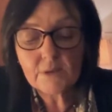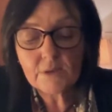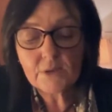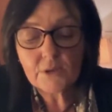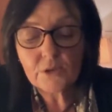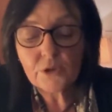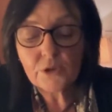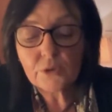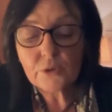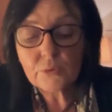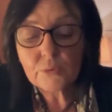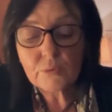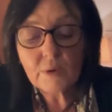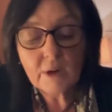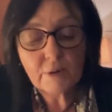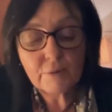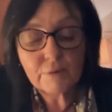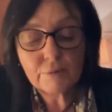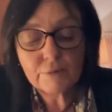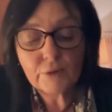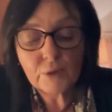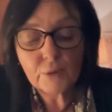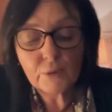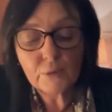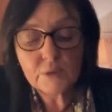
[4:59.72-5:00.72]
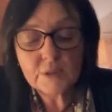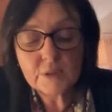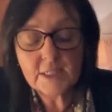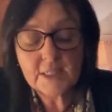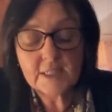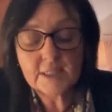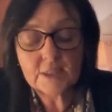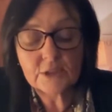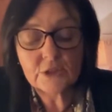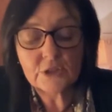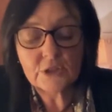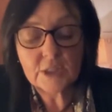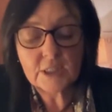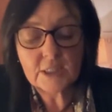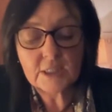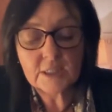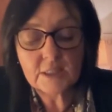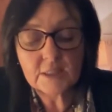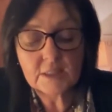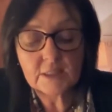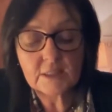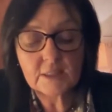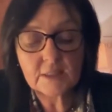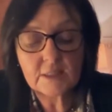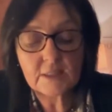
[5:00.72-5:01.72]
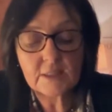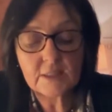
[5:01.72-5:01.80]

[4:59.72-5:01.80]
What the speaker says: You are folding a sheet,